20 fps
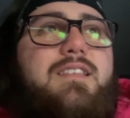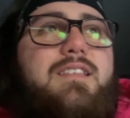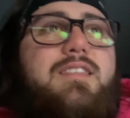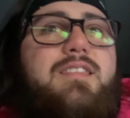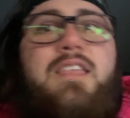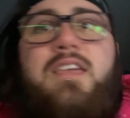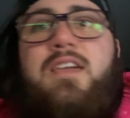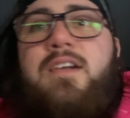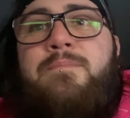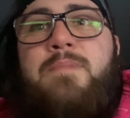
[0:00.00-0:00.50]

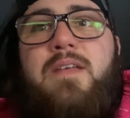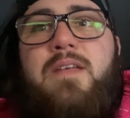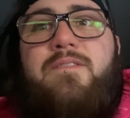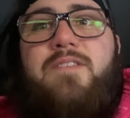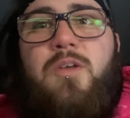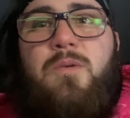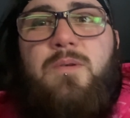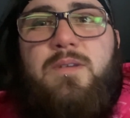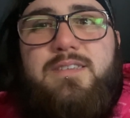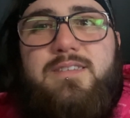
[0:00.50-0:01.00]
main
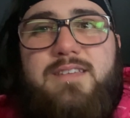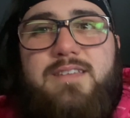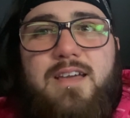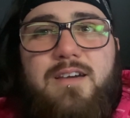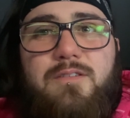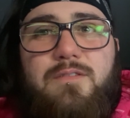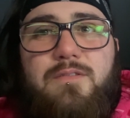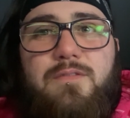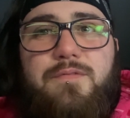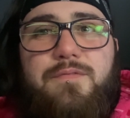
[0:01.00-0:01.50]
video
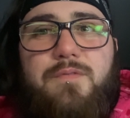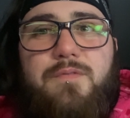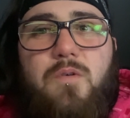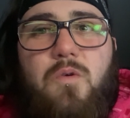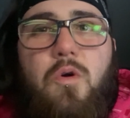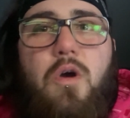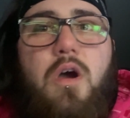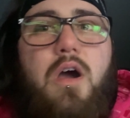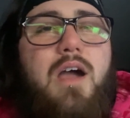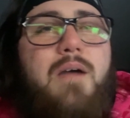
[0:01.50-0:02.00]
itself,
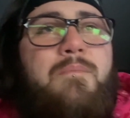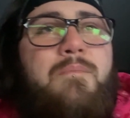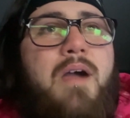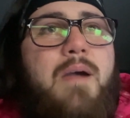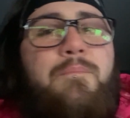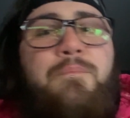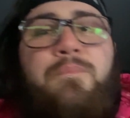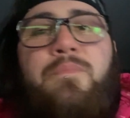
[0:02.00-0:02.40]
or I might